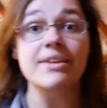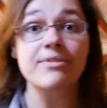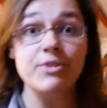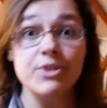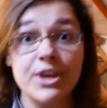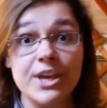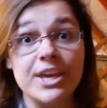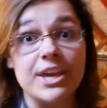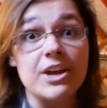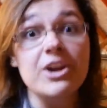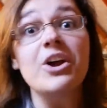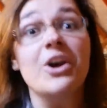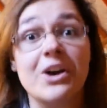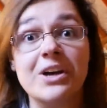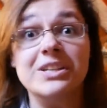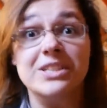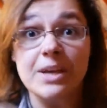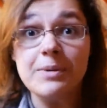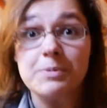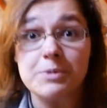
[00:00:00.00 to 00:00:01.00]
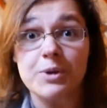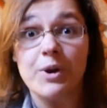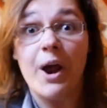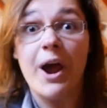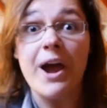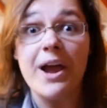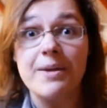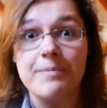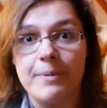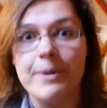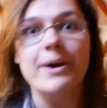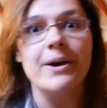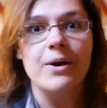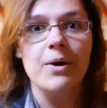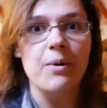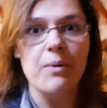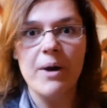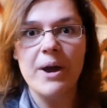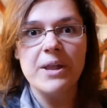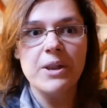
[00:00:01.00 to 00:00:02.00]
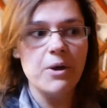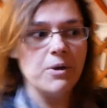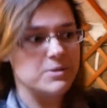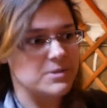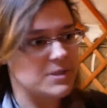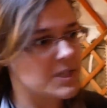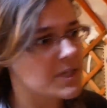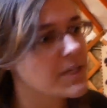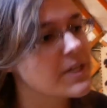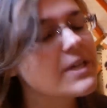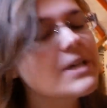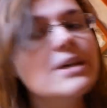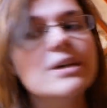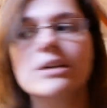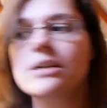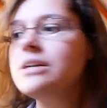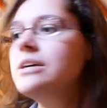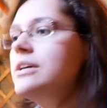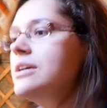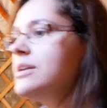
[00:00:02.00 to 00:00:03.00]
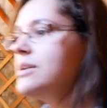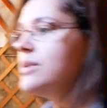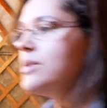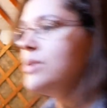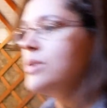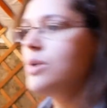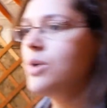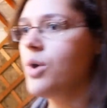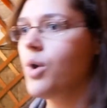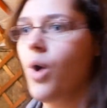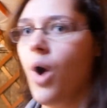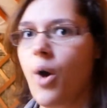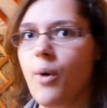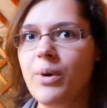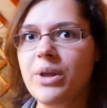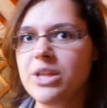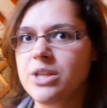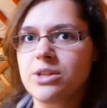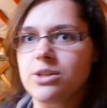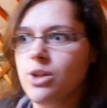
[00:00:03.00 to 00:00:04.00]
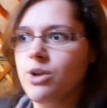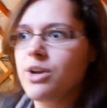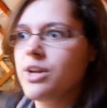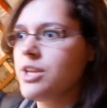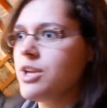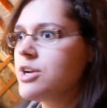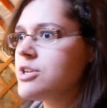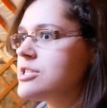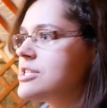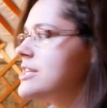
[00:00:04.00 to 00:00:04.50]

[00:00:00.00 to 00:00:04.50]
if you're new here, subscribe. Why not? Wait, look at yours